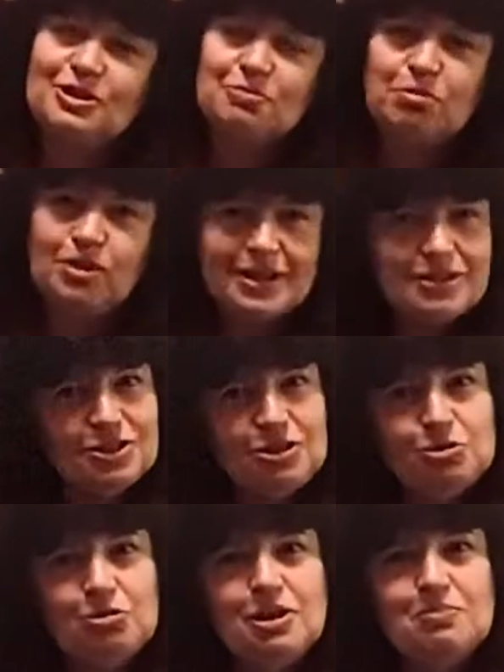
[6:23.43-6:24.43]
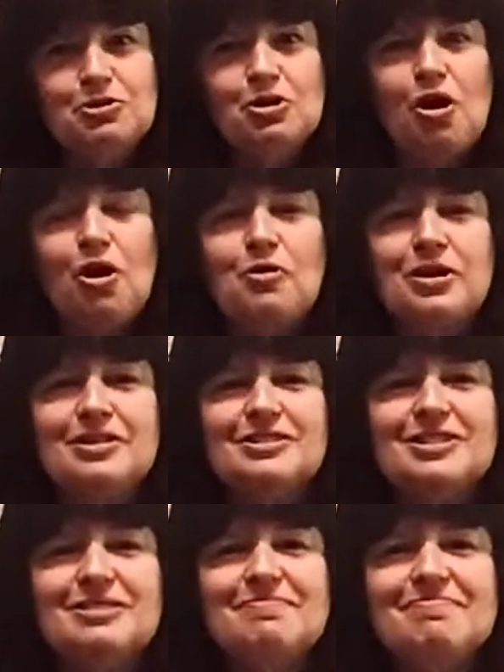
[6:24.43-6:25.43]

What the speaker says: and pleasant dreams always.